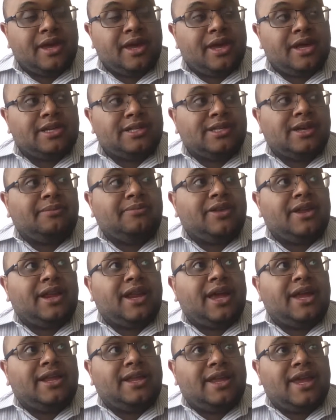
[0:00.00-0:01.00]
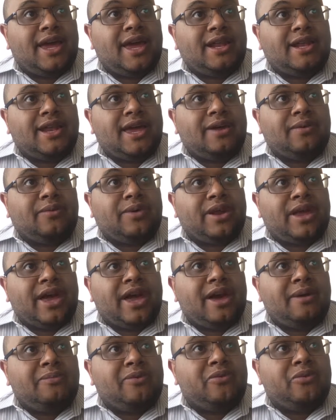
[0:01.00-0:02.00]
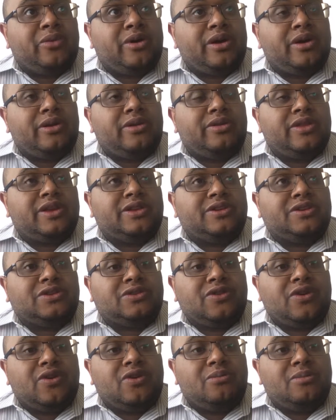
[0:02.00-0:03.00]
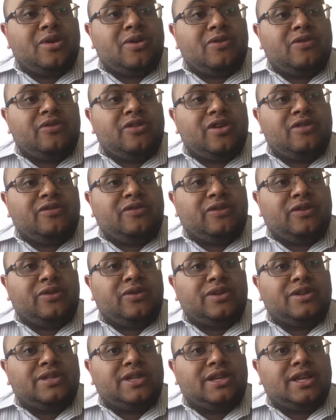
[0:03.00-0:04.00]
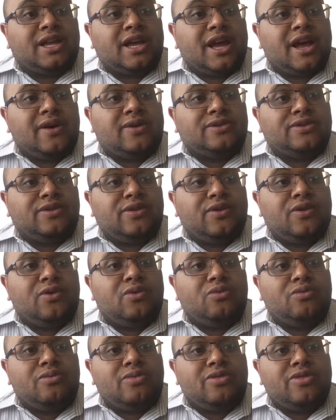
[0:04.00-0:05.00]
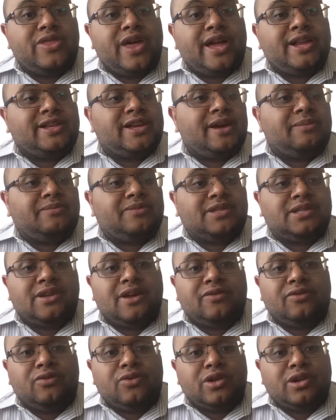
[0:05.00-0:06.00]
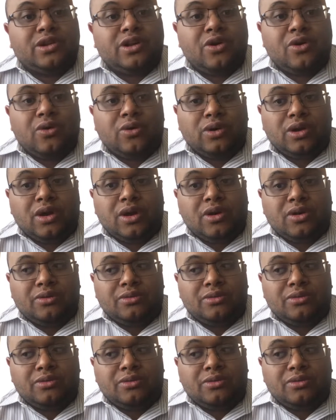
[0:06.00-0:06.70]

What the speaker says: Something like that would happen where there's a strong male influence in the household. That type of stuff wouldn't go along.